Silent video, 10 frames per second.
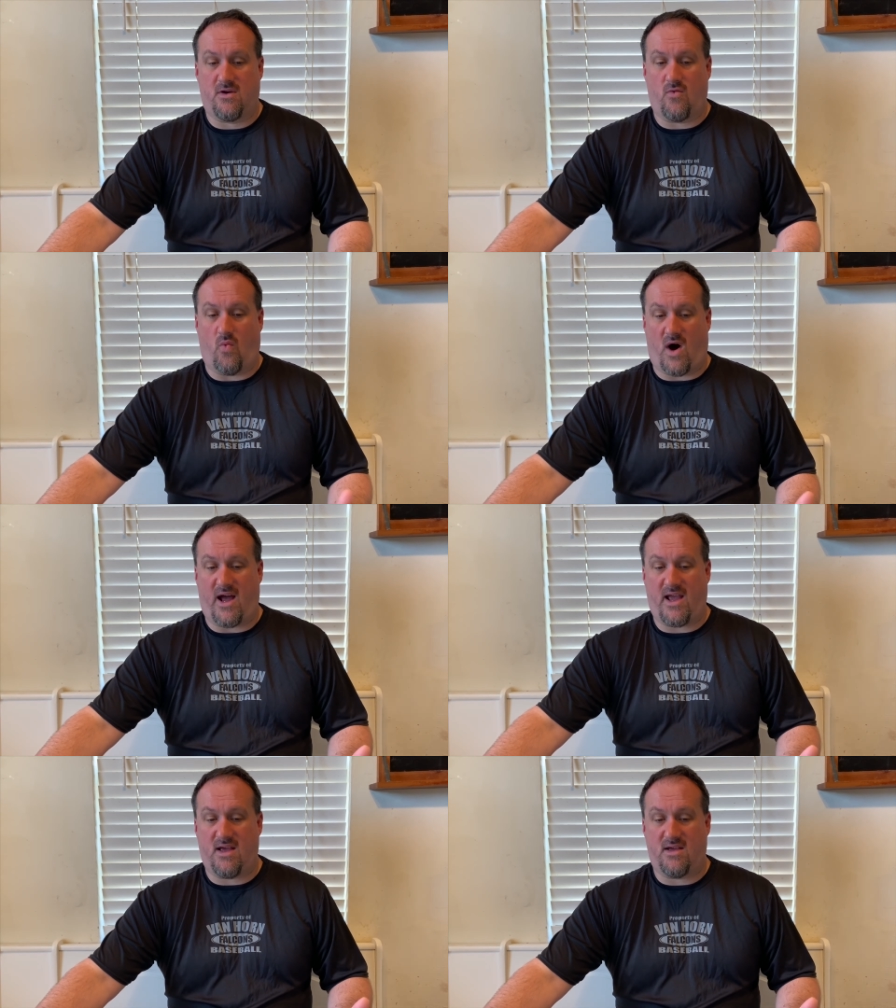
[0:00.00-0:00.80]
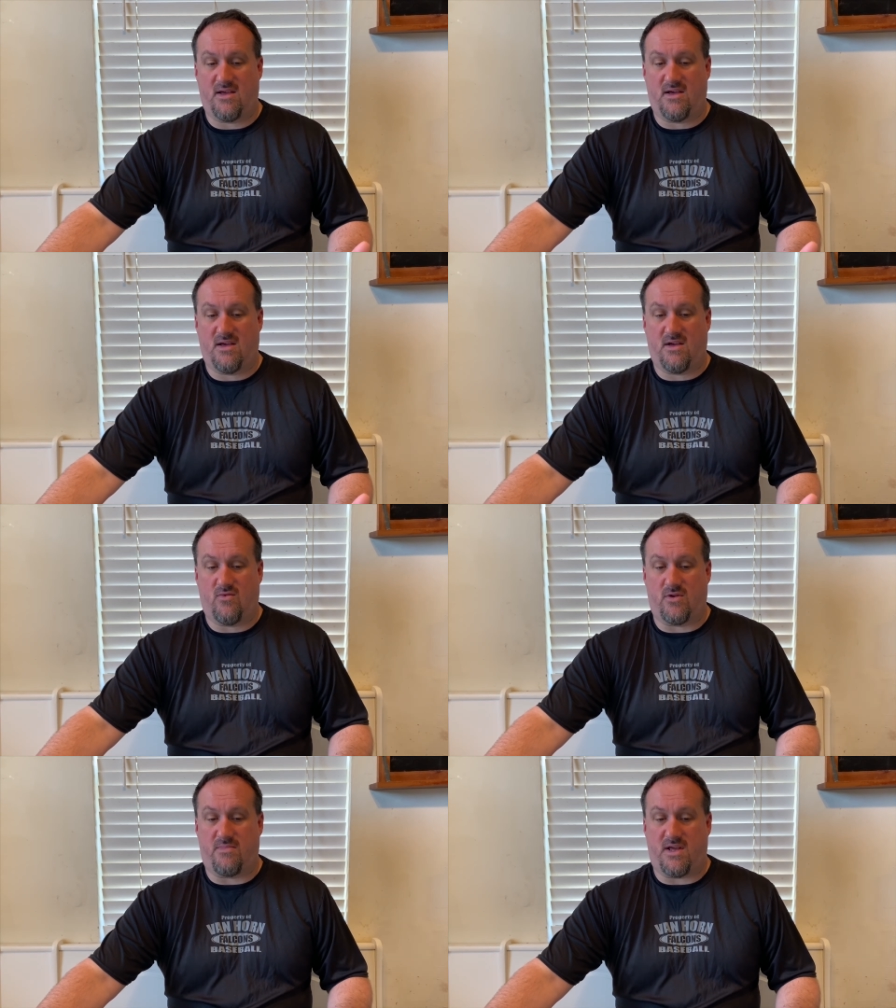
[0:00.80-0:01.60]
Why
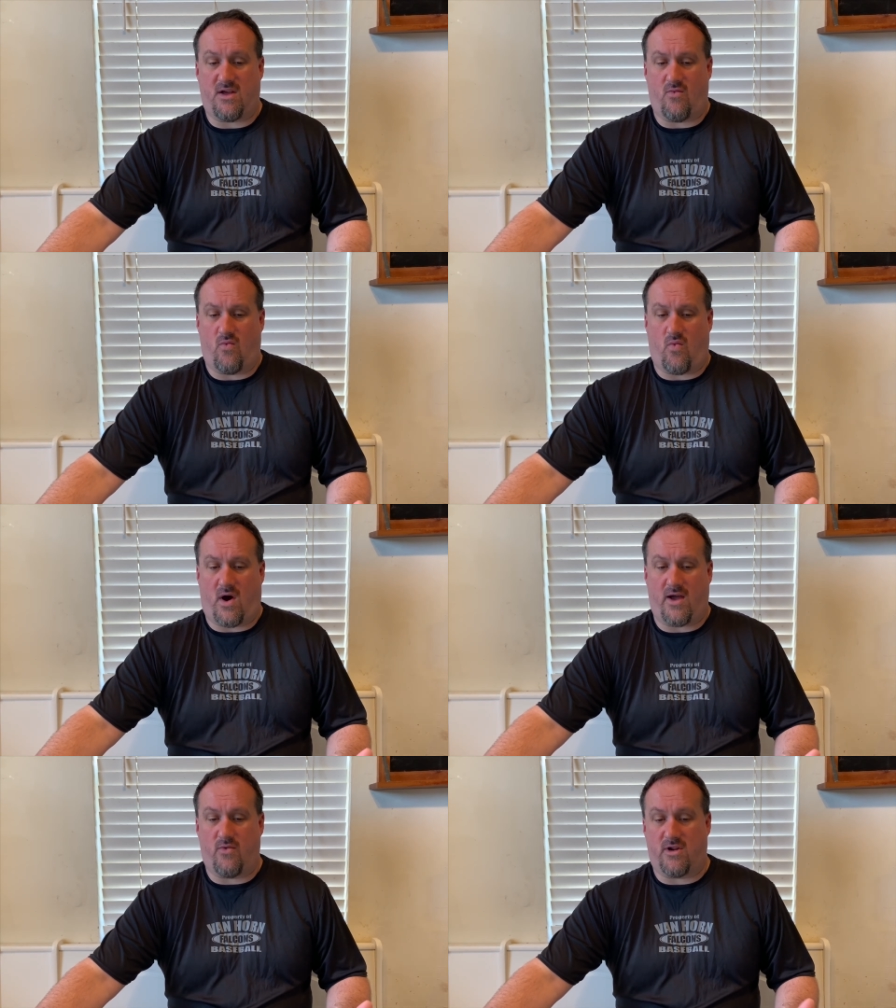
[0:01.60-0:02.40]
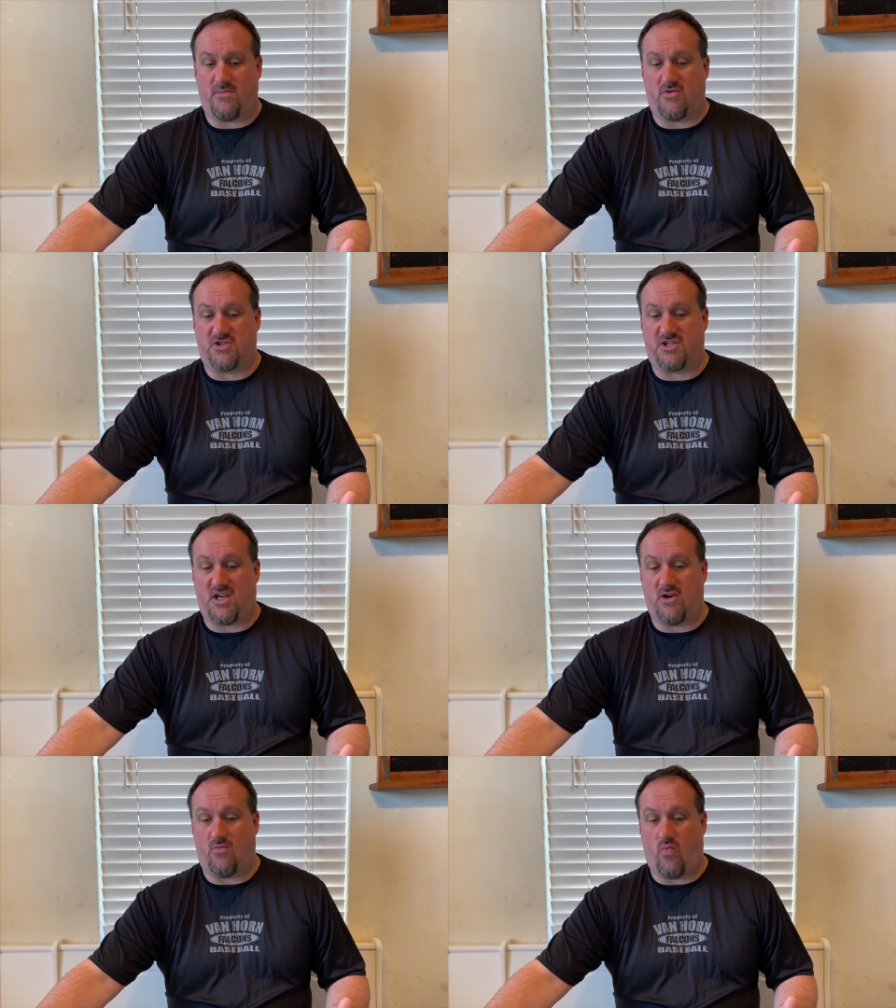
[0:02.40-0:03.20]
would be, why would a
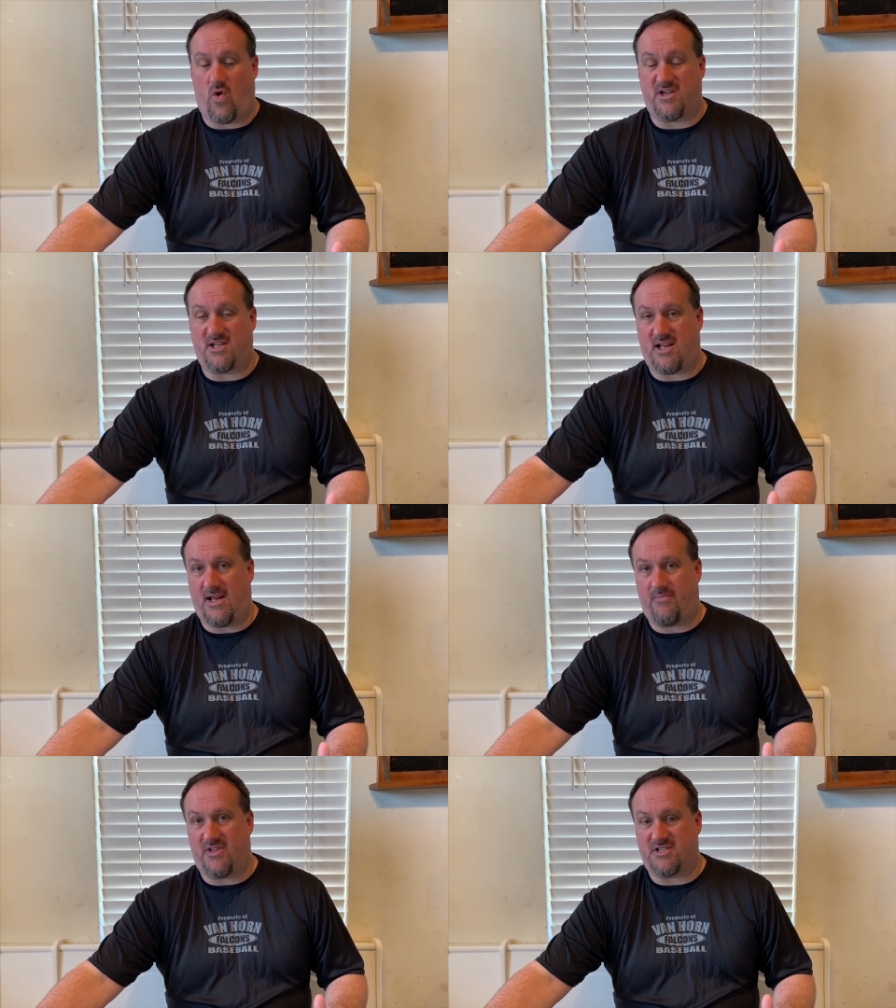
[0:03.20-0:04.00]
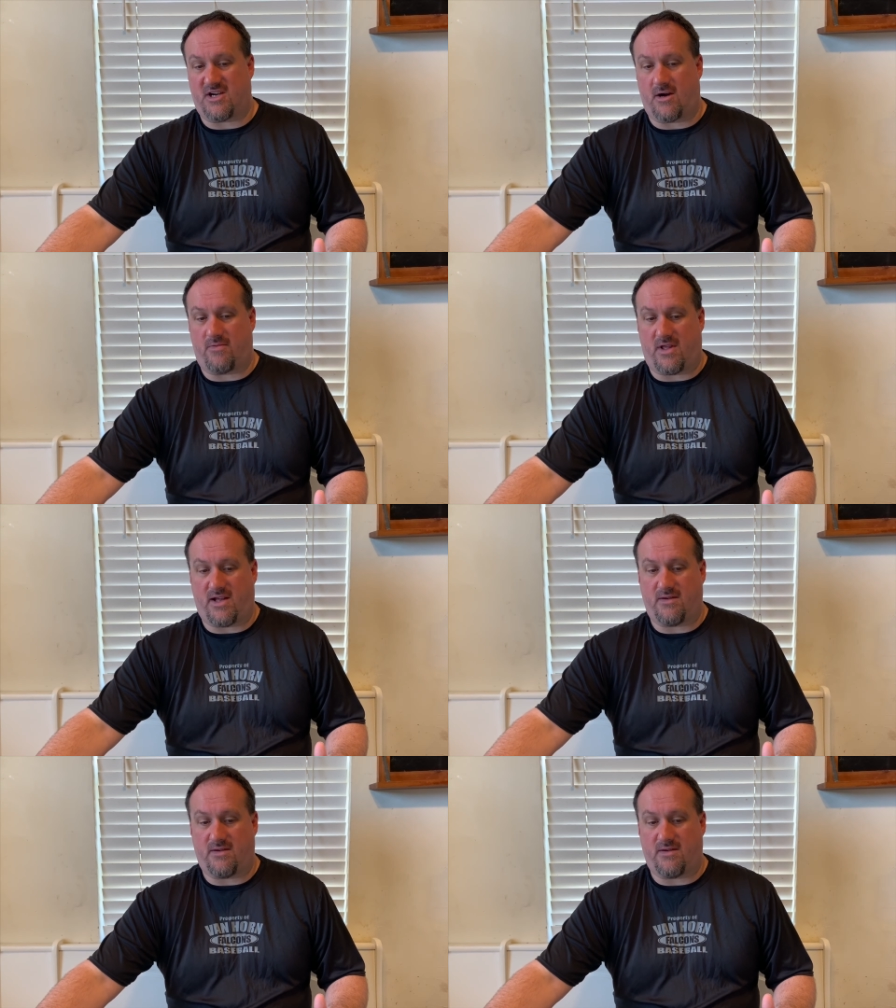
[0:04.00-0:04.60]
museum want to keep this airplane?